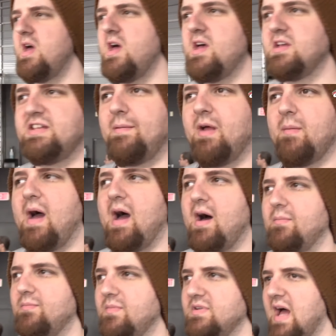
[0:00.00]
Something about
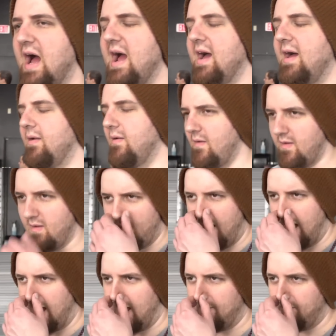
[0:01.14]
diet,
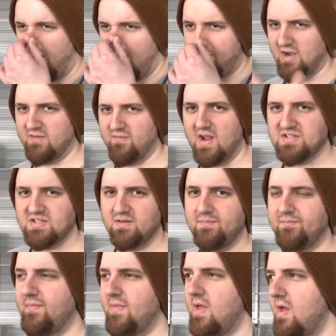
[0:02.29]
uh, proper activation.
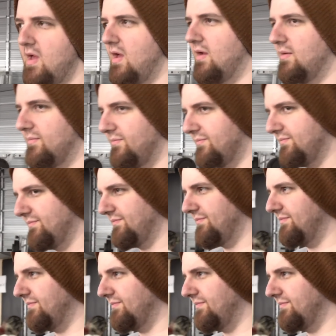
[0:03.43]
Activation.